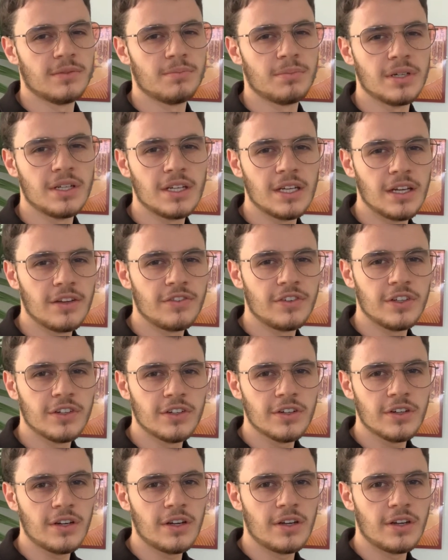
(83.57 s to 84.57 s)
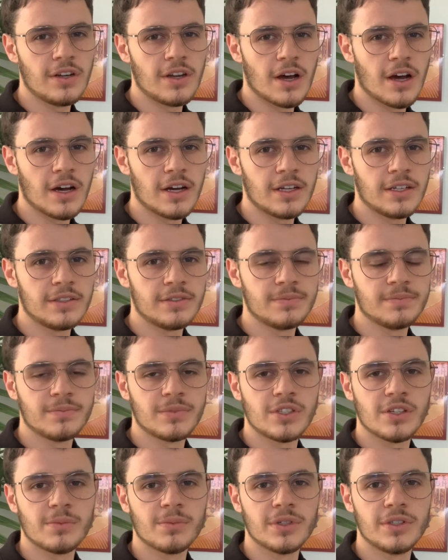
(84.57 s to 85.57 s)
but if you're not
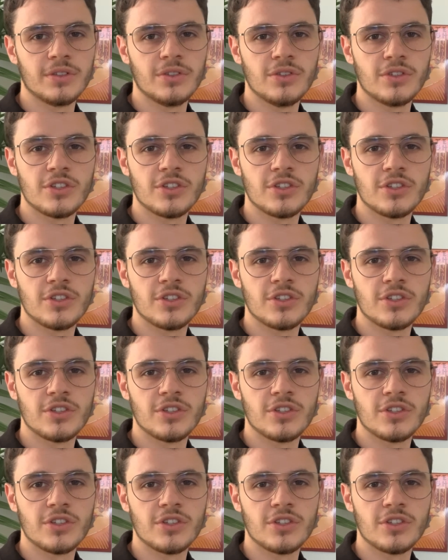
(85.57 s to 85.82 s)
someone who's